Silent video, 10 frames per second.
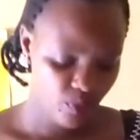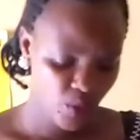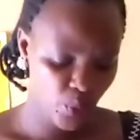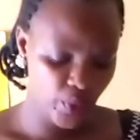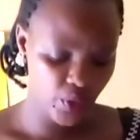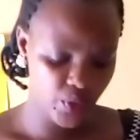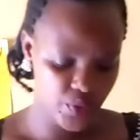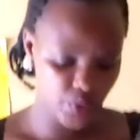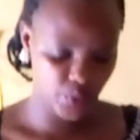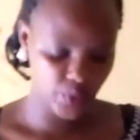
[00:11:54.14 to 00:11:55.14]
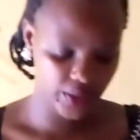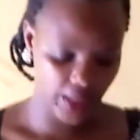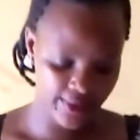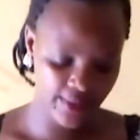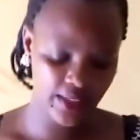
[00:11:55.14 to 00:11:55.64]
we also talked, I
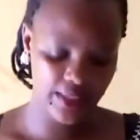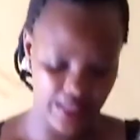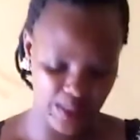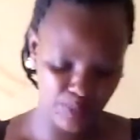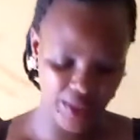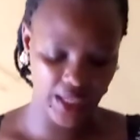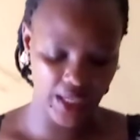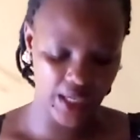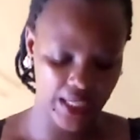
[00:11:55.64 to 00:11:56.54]
said the speaker